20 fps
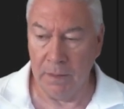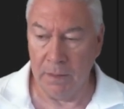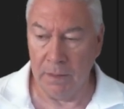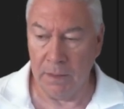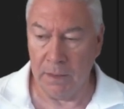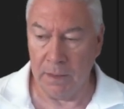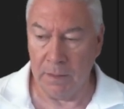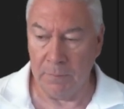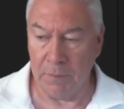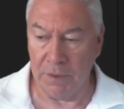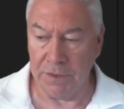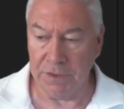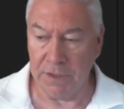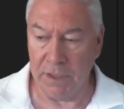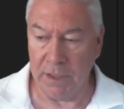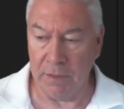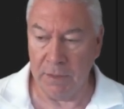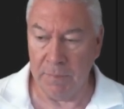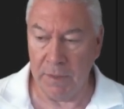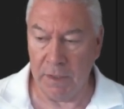My
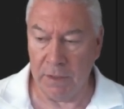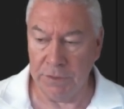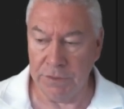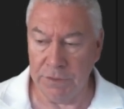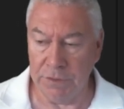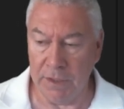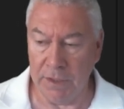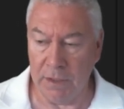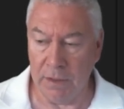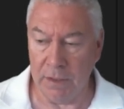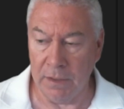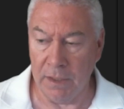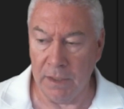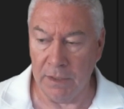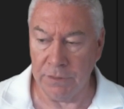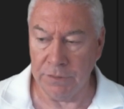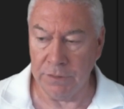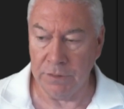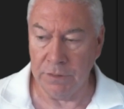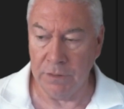starting balance
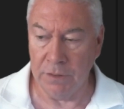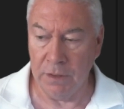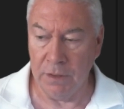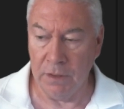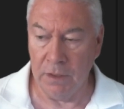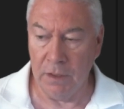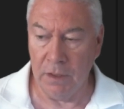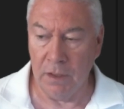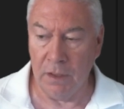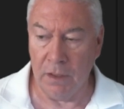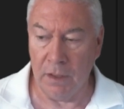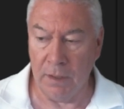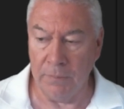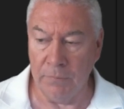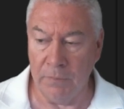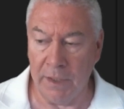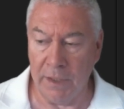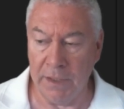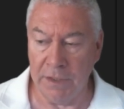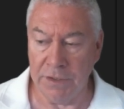10,000. I'm
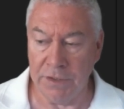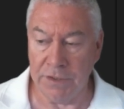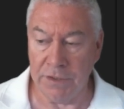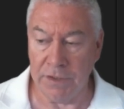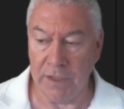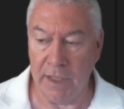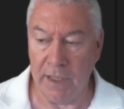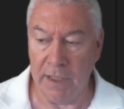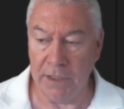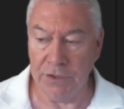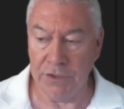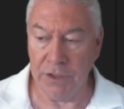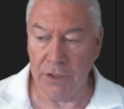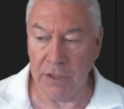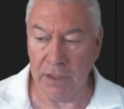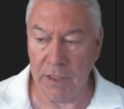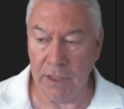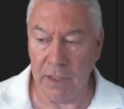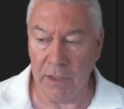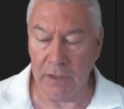running this as a hedging
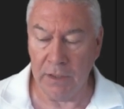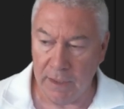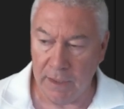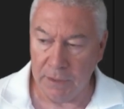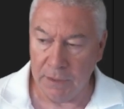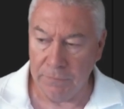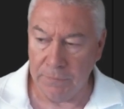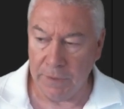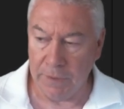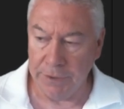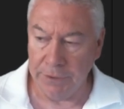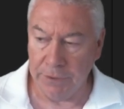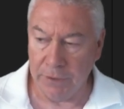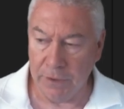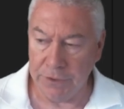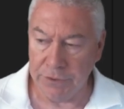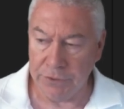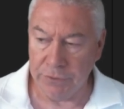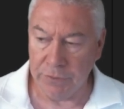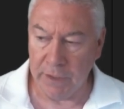account, and
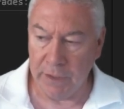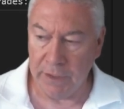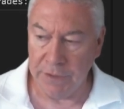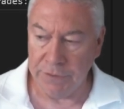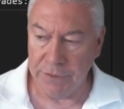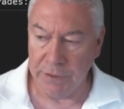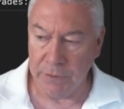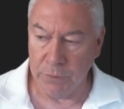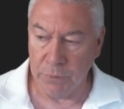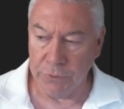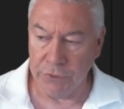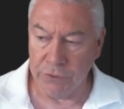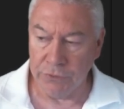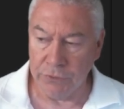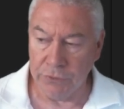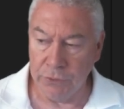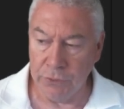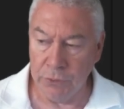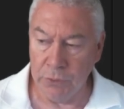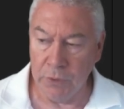finalized trades equals
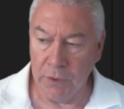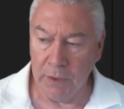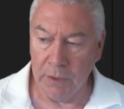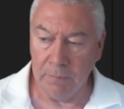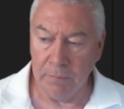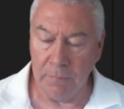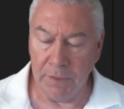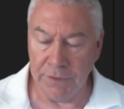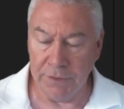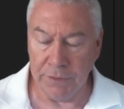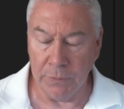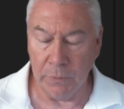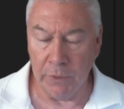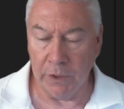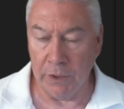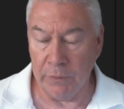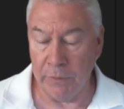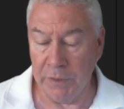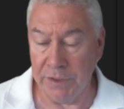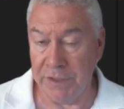true means that when
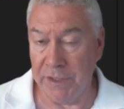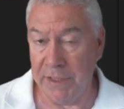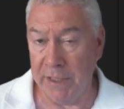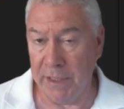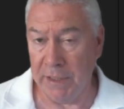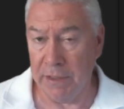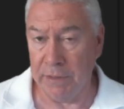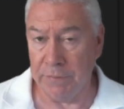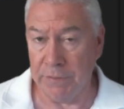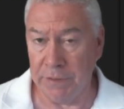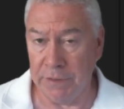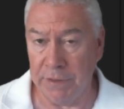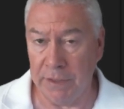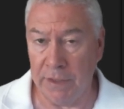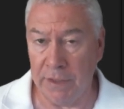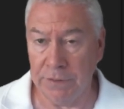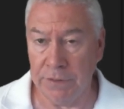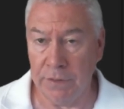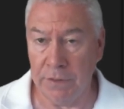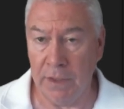I reach the end of the
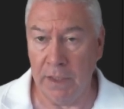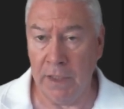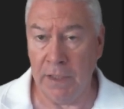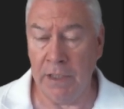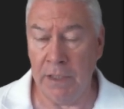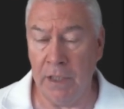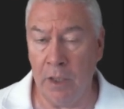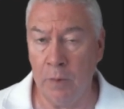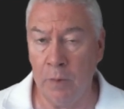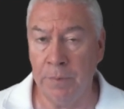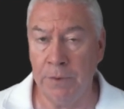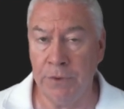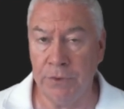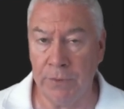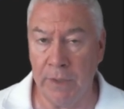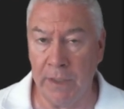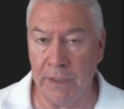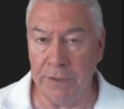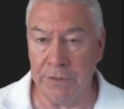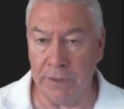test, any open
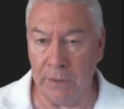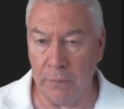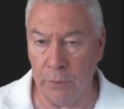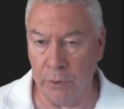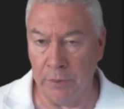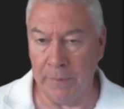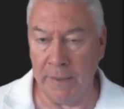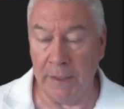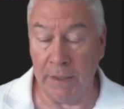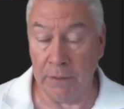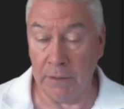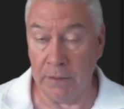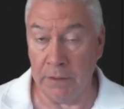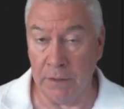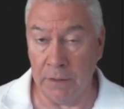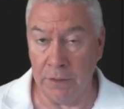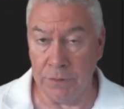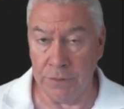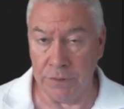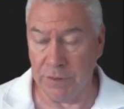trades are automatically
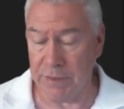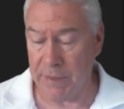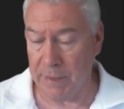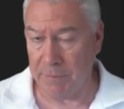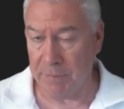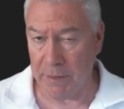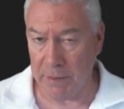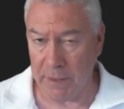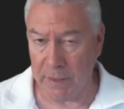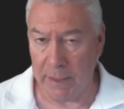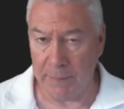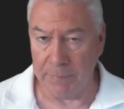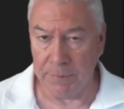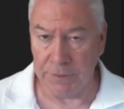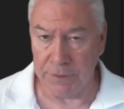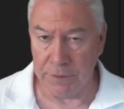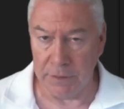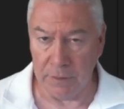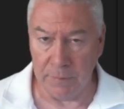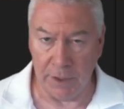closed. The same thing that happens
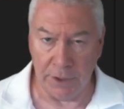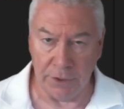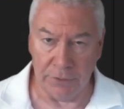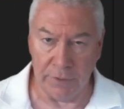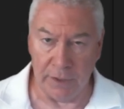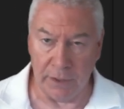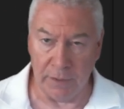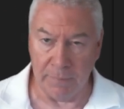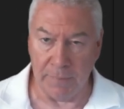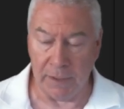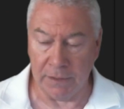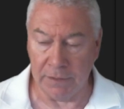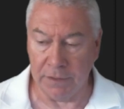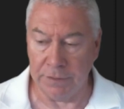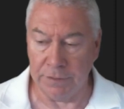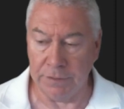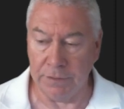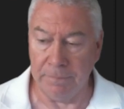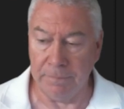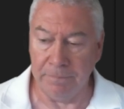in the Metatrader
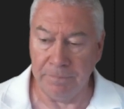backtester.